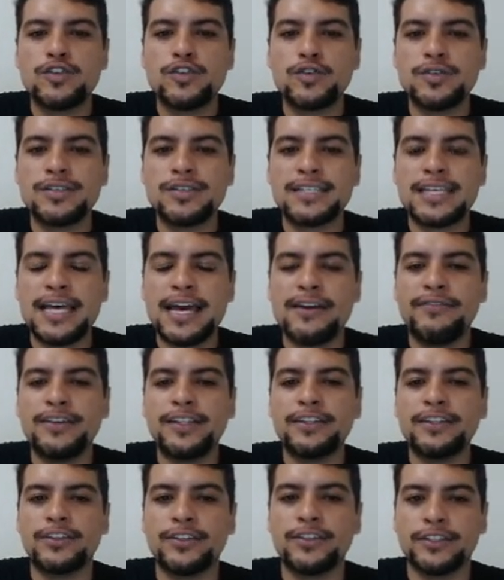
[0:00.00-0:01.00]
to
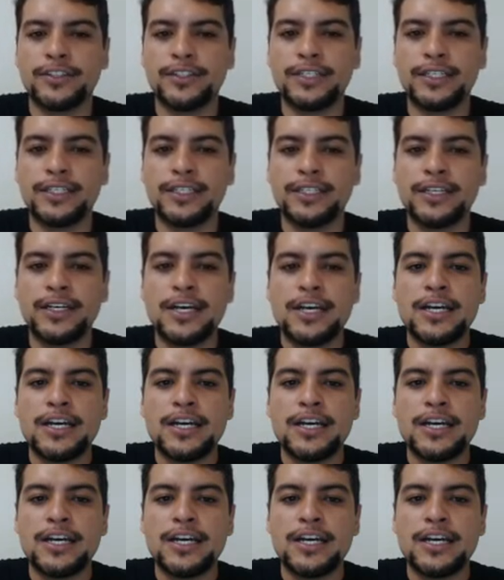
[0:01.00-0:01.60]
7:30.